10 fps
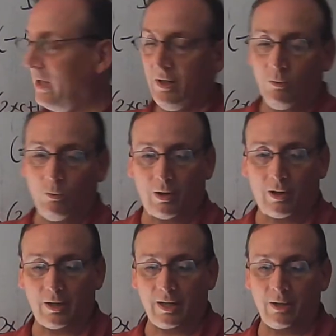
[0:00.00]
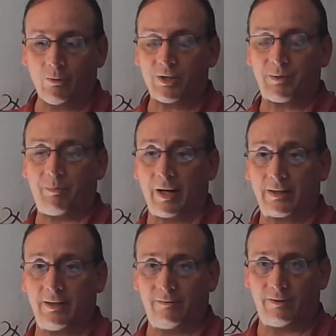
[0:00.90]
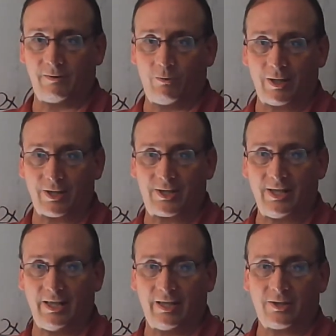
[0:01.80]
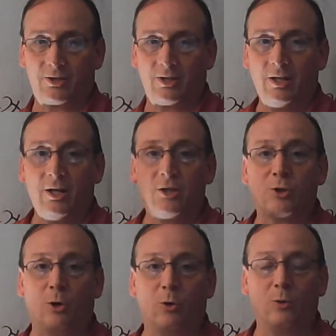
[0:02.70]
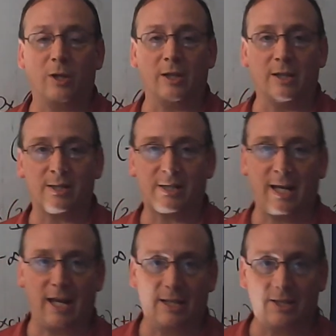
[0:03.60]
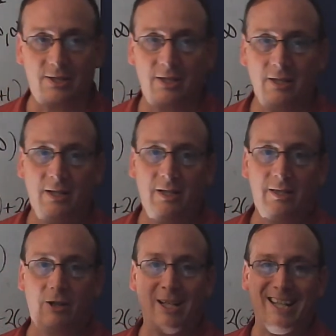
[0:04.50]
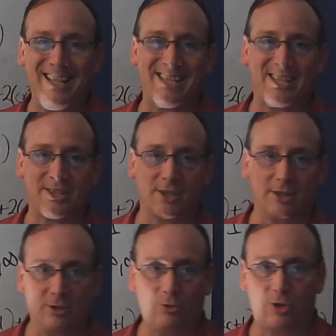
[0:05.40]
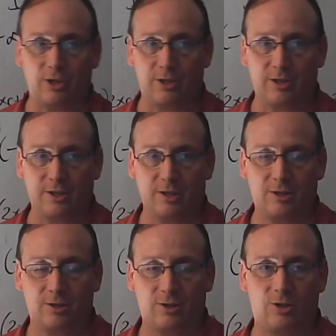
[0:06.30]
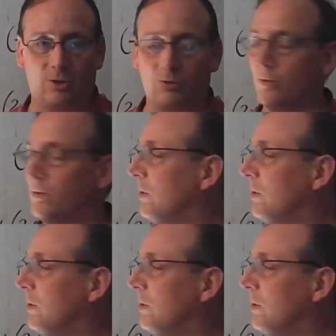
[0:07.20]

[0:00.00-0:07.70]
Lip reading: were irrespective of what c is. So in this case, there is a solution to